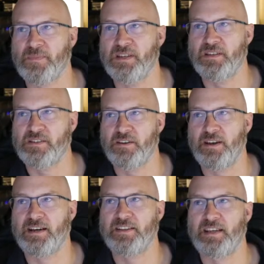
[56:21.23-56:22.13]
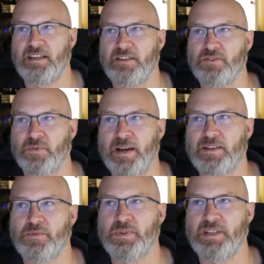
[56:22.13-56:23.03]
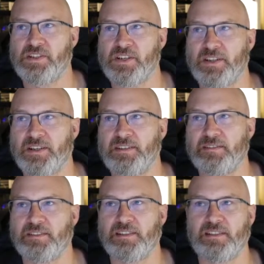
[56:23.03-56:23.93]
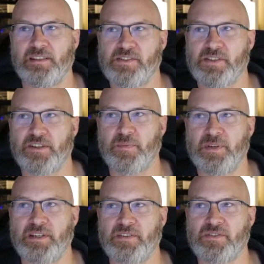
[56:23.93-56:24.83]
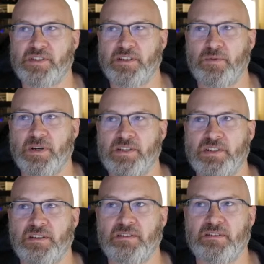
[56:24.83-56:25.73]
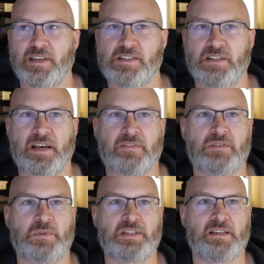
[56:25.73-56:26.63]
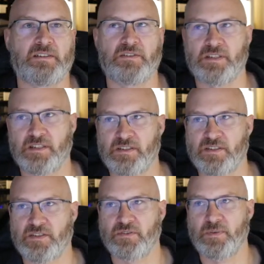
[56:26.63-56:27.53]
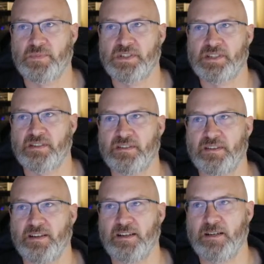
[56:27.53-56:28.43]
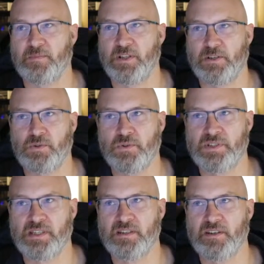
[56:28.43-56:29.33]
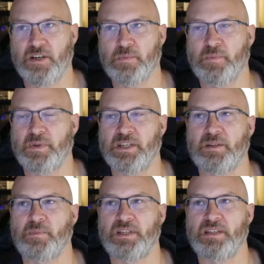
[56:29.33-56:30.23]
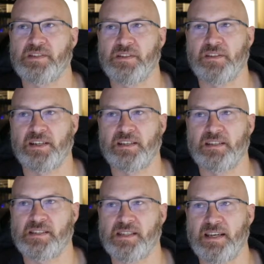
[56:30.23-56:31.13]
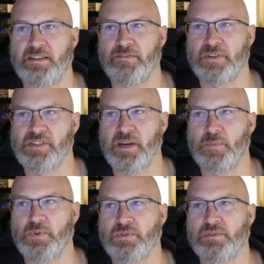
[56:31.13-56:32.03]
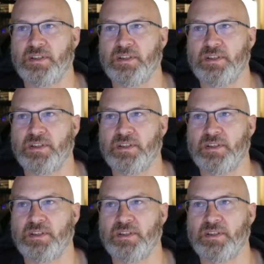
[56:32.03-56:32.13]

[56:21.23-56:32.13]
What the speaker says: So how they interact with each other is going to be an interesting question. That's going to have to be done using scripts, like hooks into Open PnP, so that I can say, for example,